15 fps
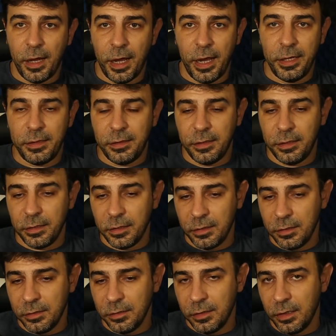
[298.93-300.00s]
I think
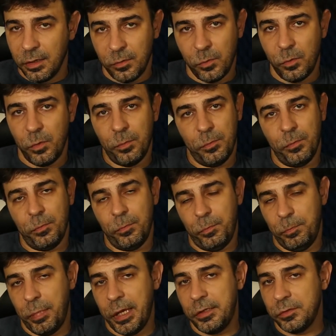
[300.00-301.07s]

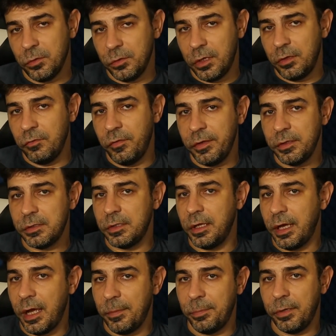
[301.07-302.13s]
based on the events
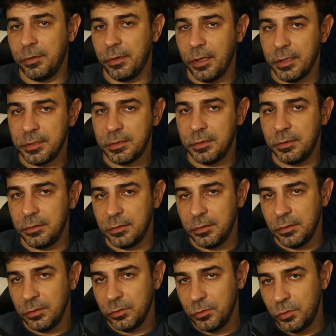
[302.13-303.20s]
that happened last year
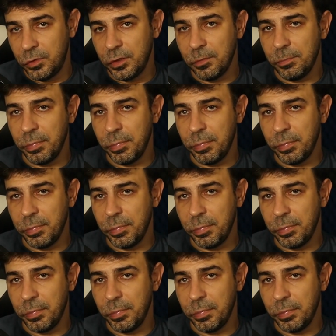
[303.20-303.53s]
during the